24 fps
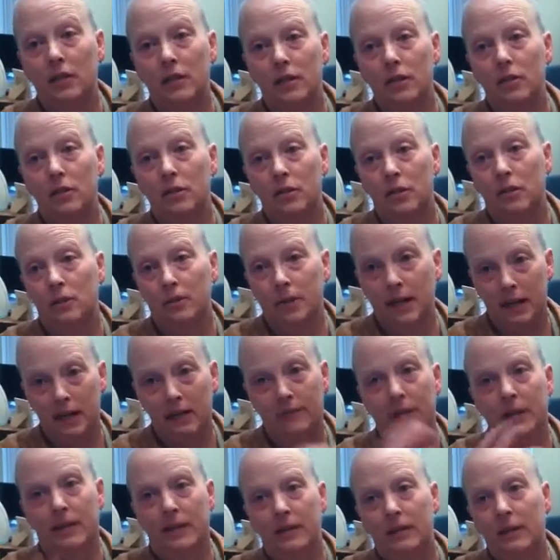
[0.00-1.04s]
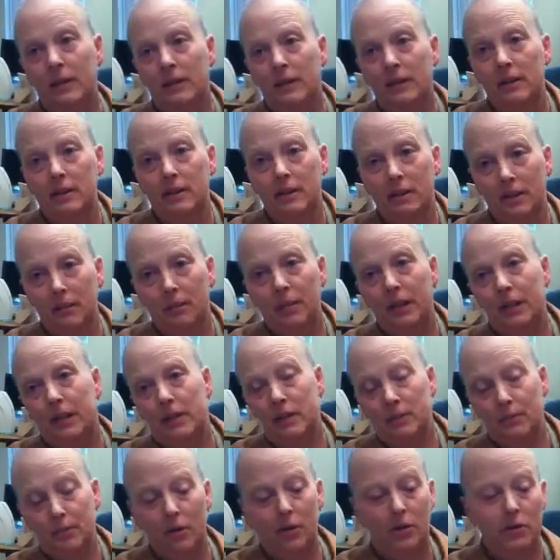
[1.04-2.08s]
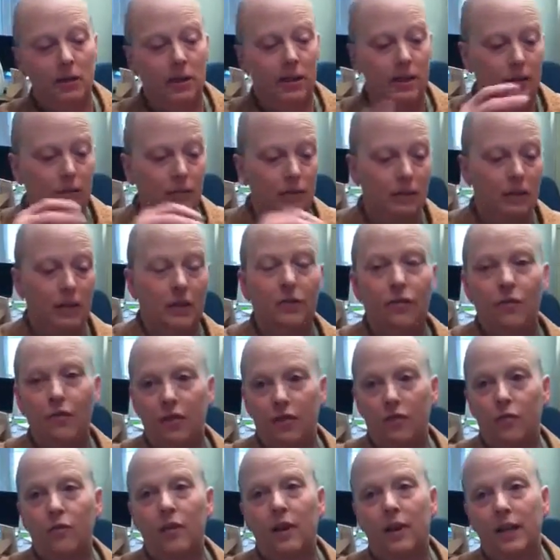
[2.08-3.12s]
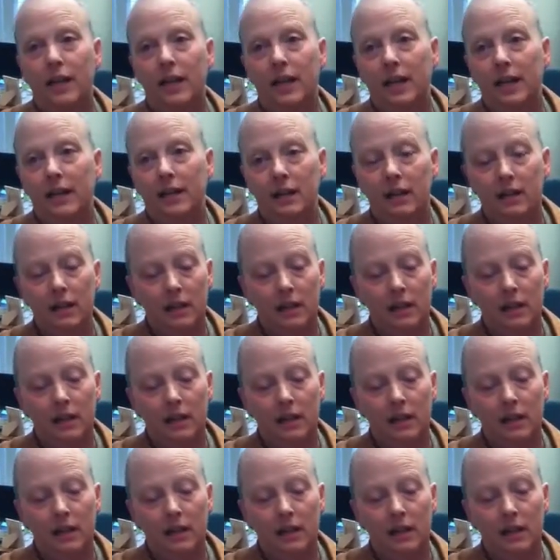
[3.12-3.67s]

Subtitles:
So there's some kind of like little place in the protein where this fits right in.